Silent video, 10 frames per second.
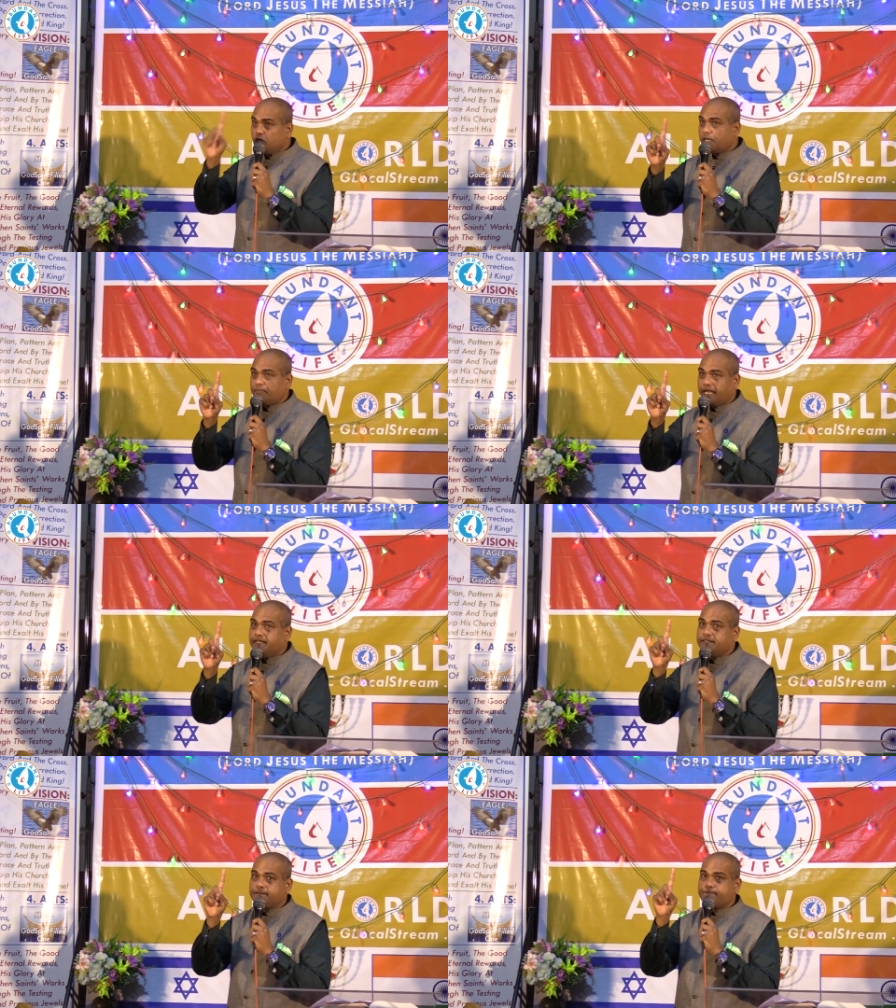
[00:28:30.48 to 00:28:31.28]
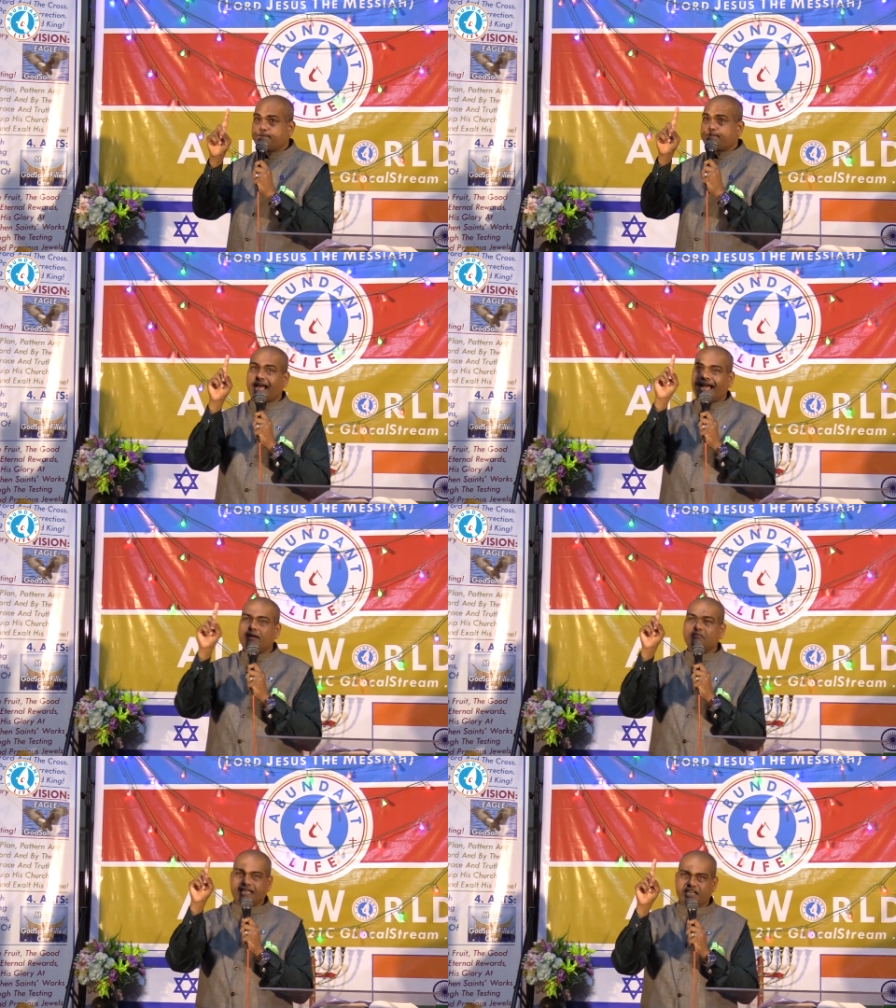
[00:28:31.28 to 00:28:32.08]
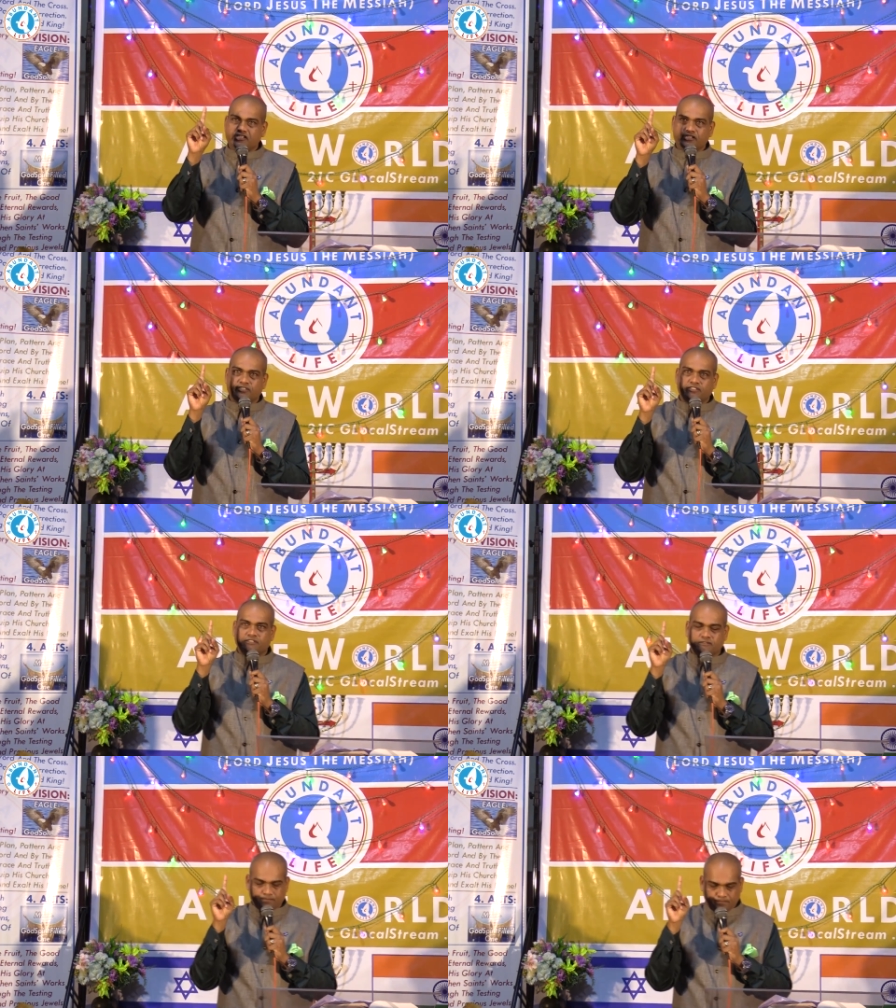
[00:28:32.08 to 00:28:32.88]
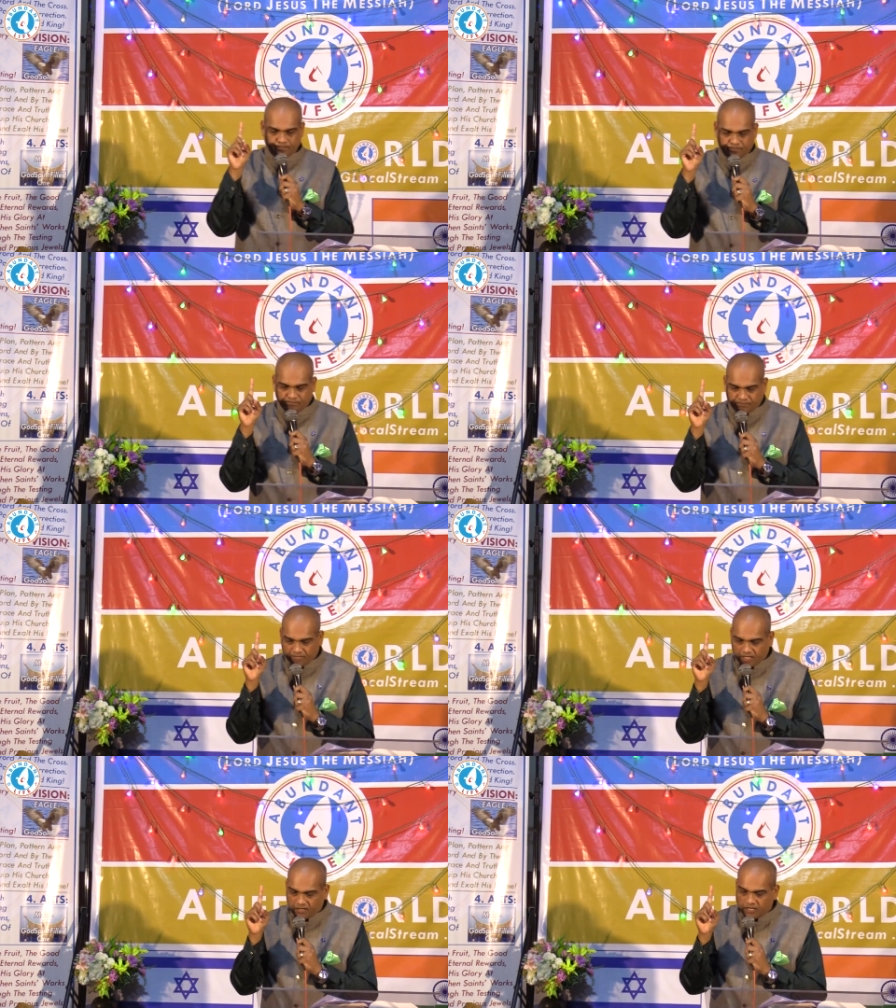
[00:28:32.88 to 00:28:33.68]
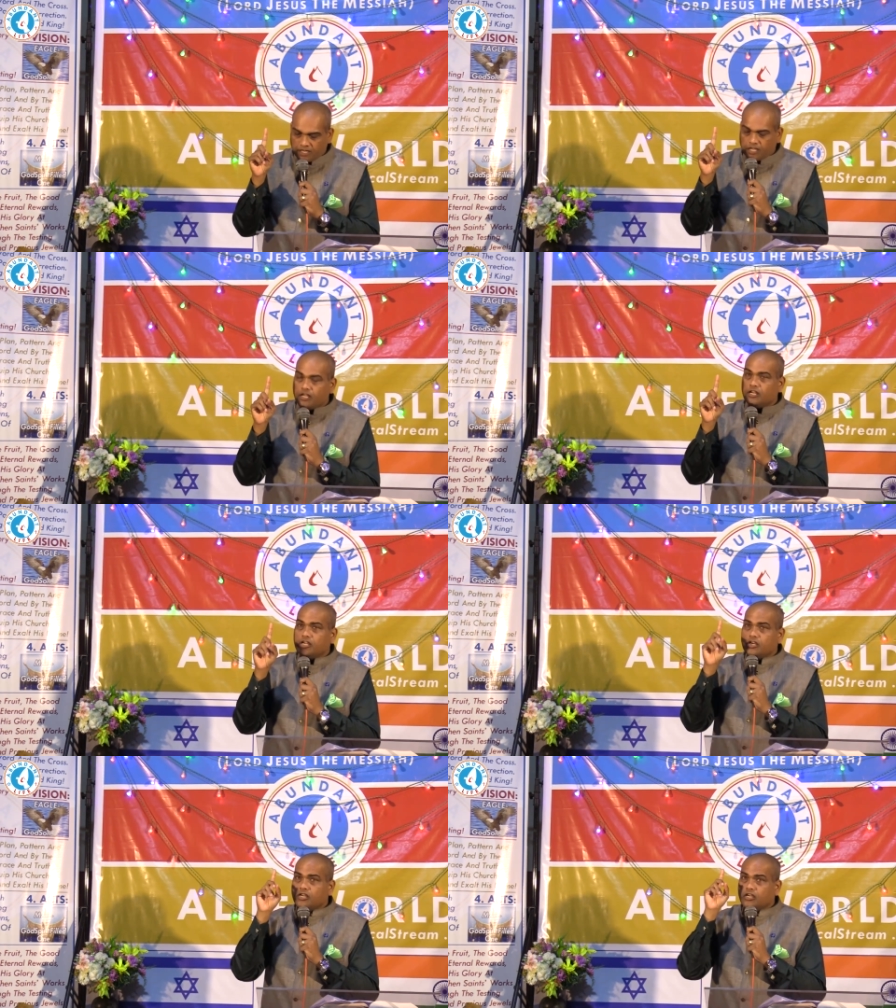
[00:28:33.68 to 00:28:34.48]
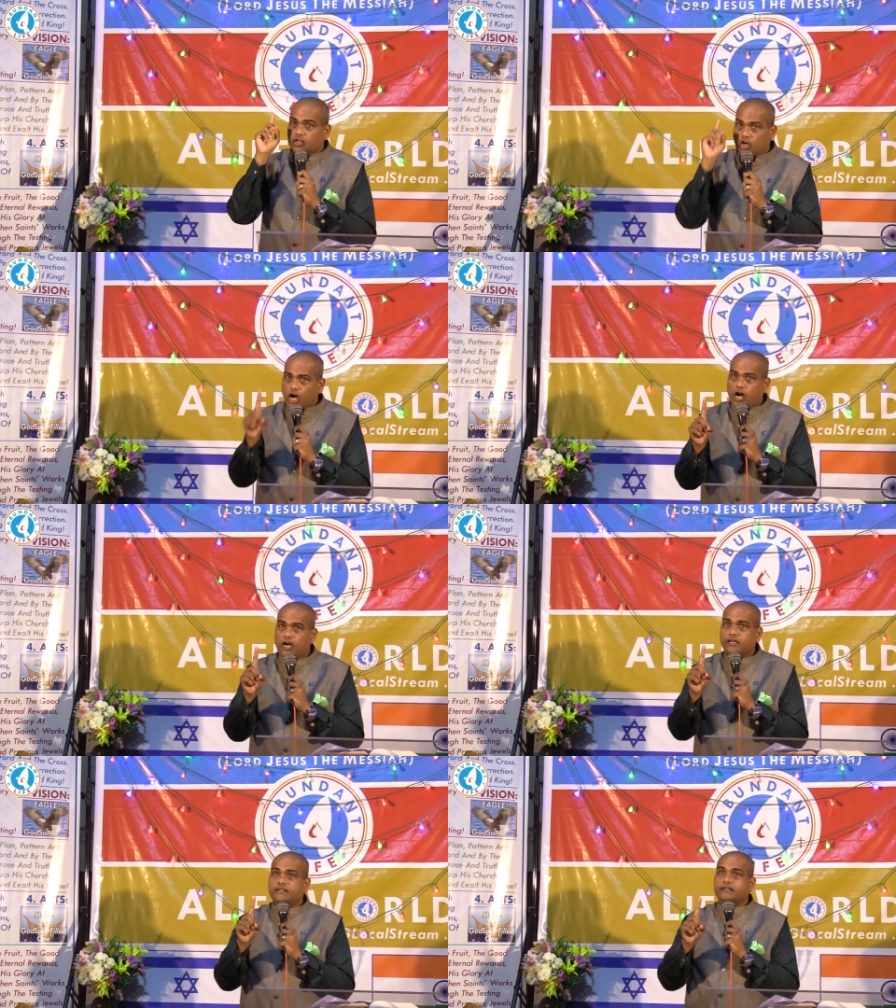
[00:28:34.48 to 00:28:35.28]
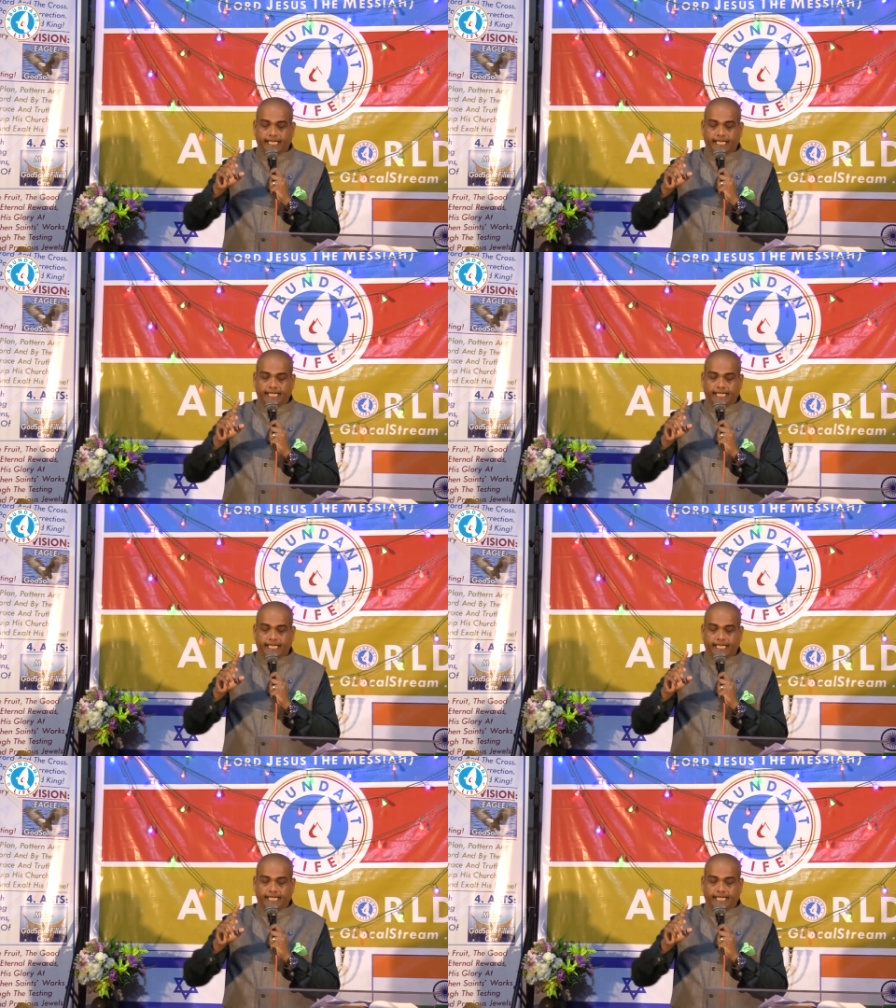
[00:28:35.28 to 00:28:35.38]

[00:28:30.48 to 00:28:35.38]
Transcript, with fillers: you repent, I am gracious. Wow. God,